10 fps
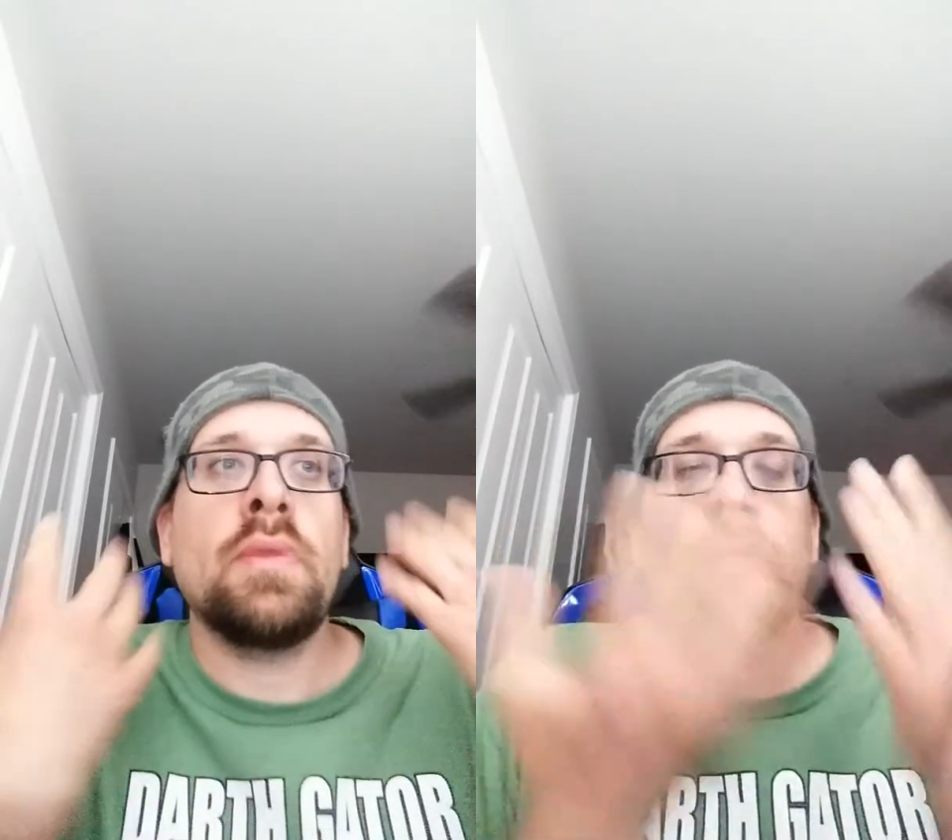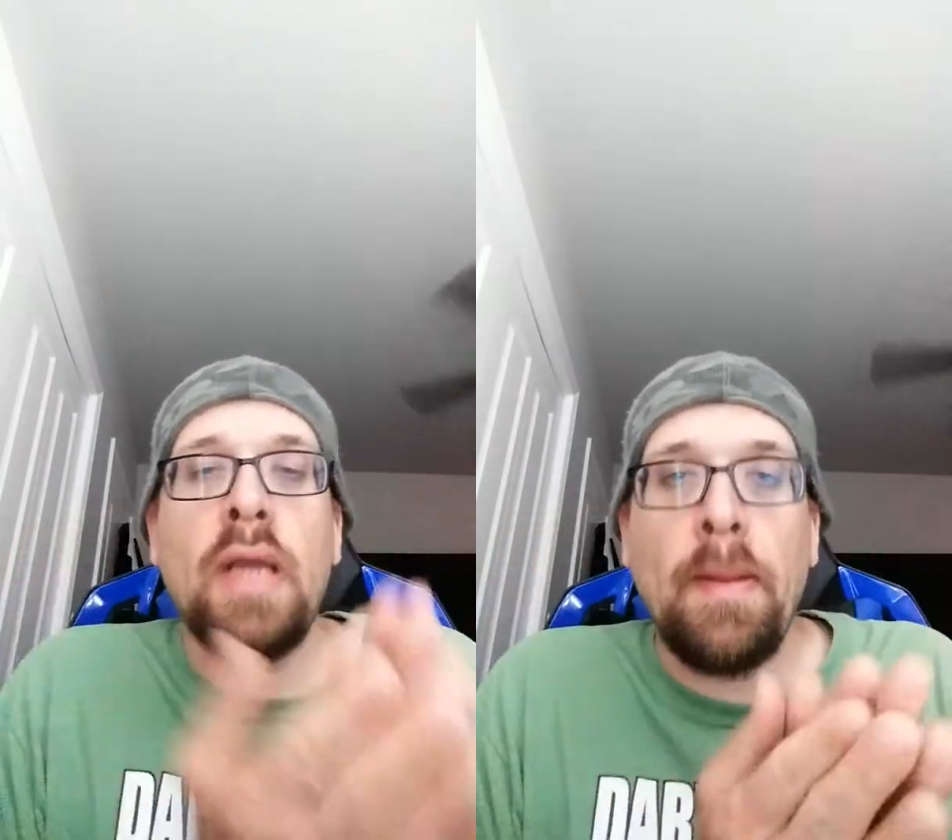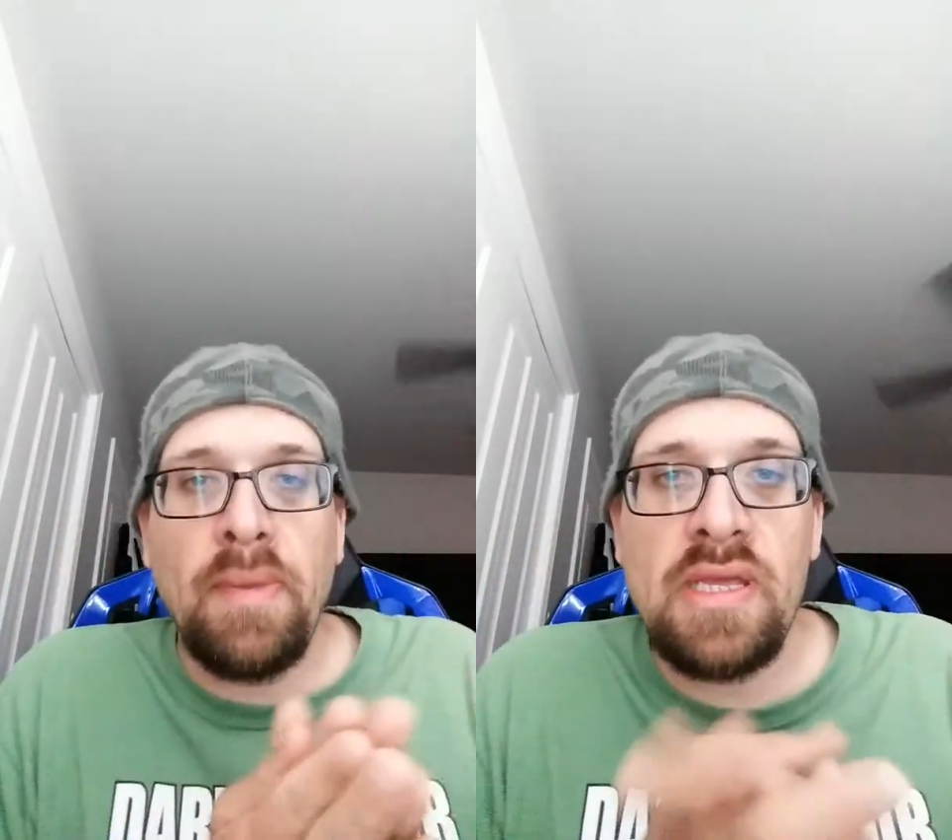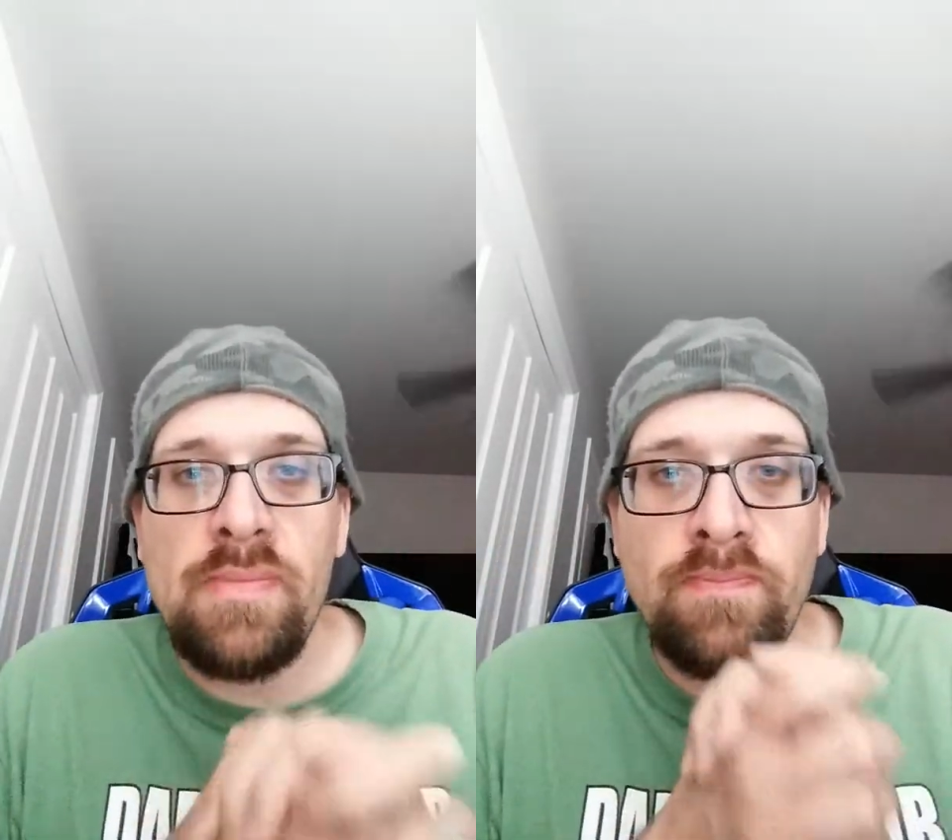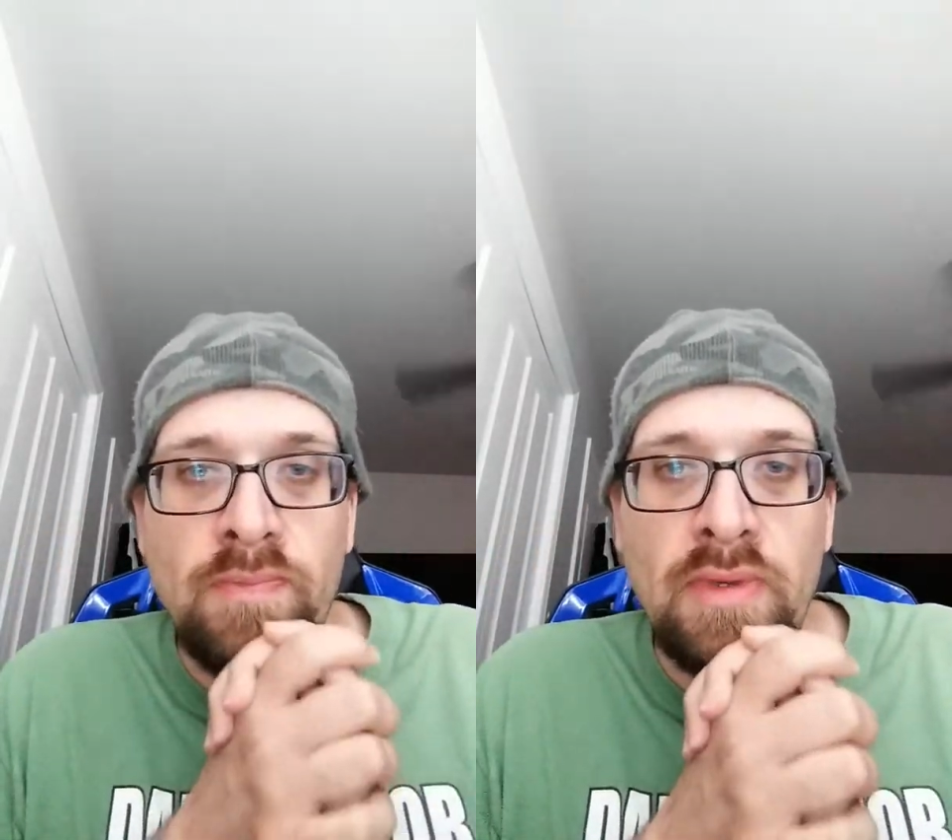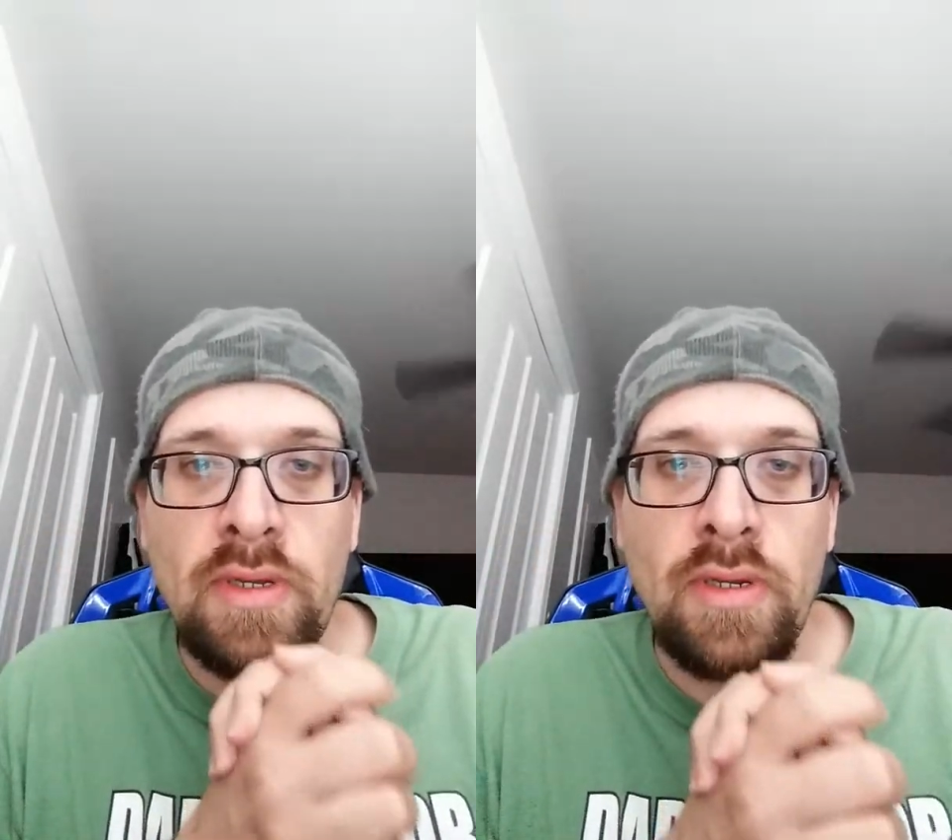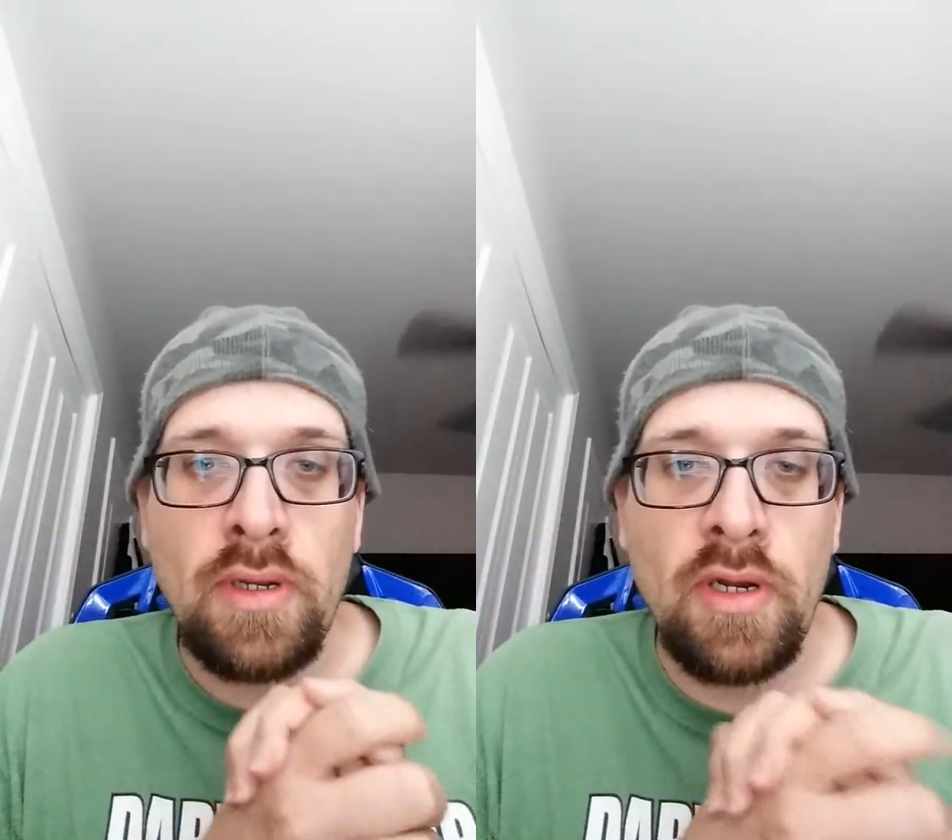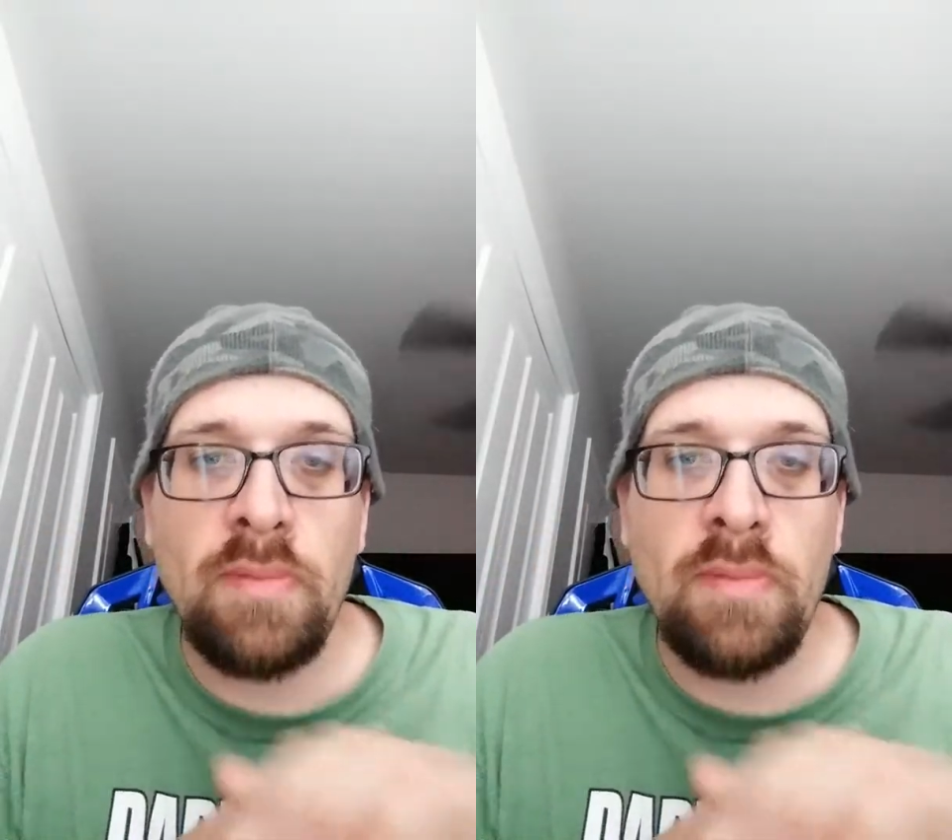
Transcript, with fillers: company care